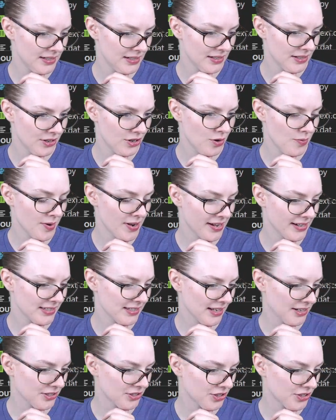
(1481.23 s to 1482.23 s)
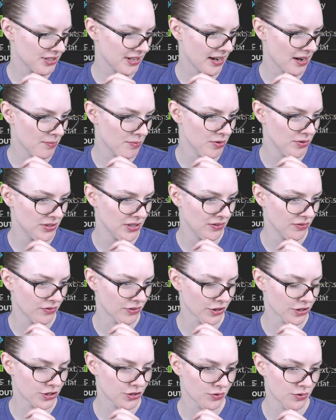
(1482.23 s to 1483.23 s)
Kubernetes cluster setup using
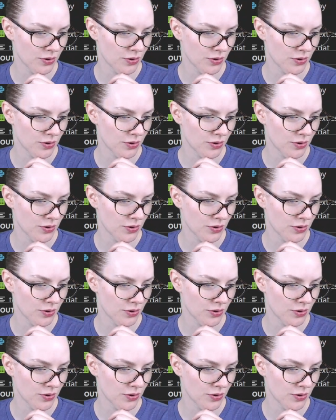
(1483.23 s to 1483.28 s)
virtual